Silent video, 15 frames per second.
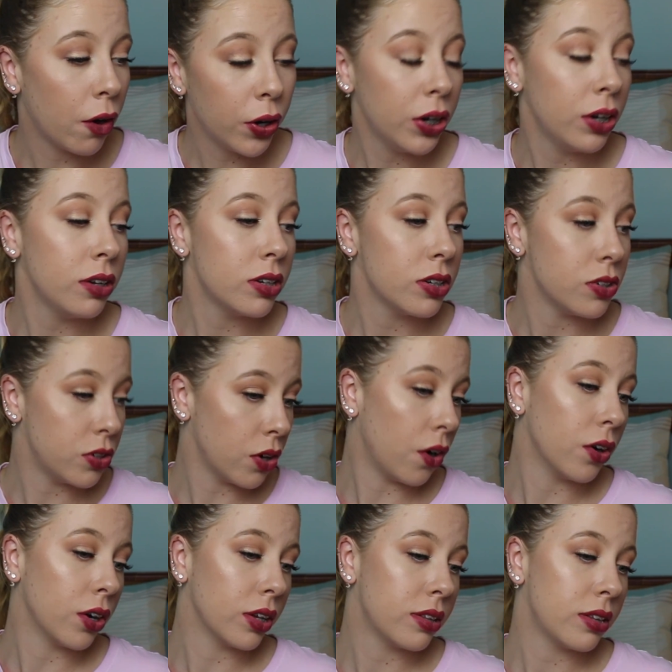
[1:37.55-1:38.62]
owned
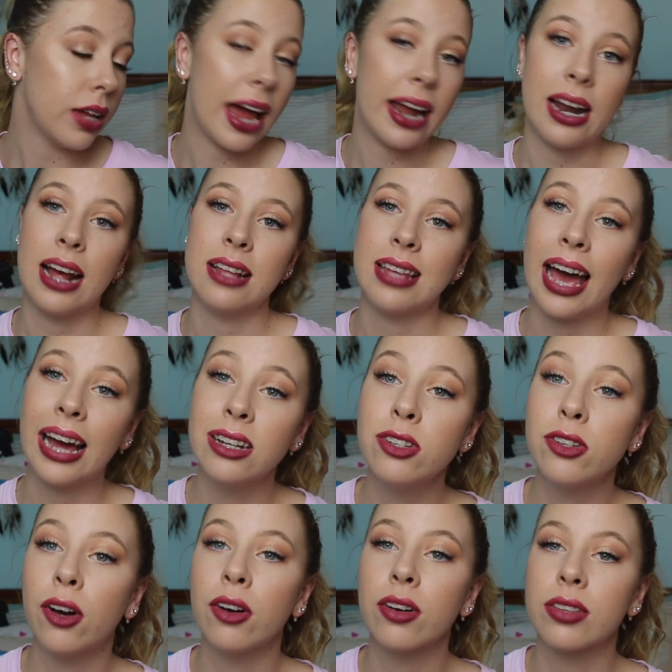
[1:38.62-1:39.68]
dogs and has had
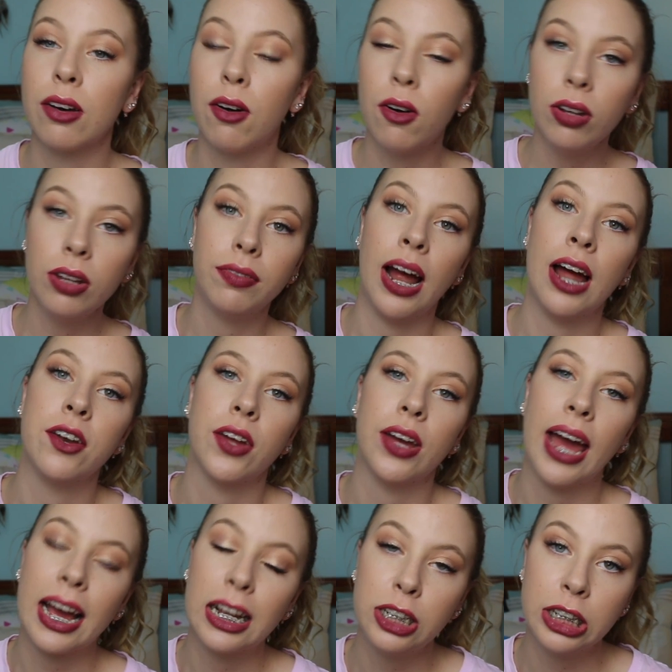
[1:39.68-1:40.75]
dogs all around
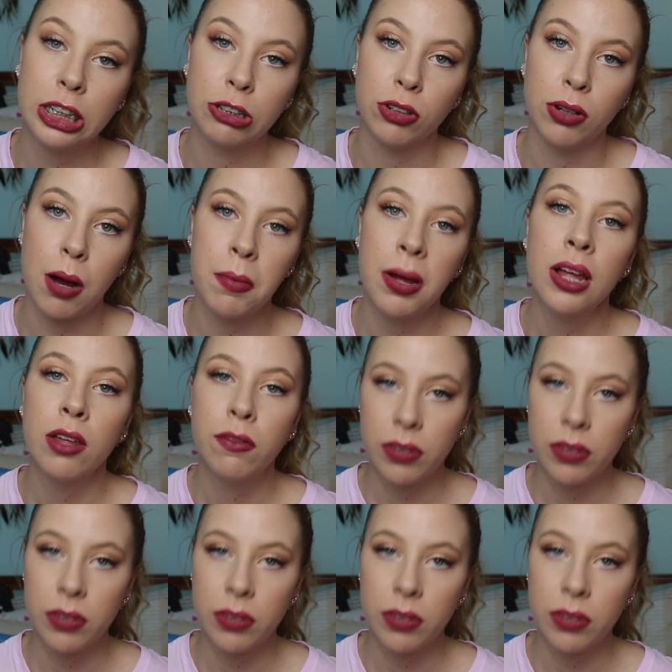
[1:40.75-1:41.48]
her as she grew up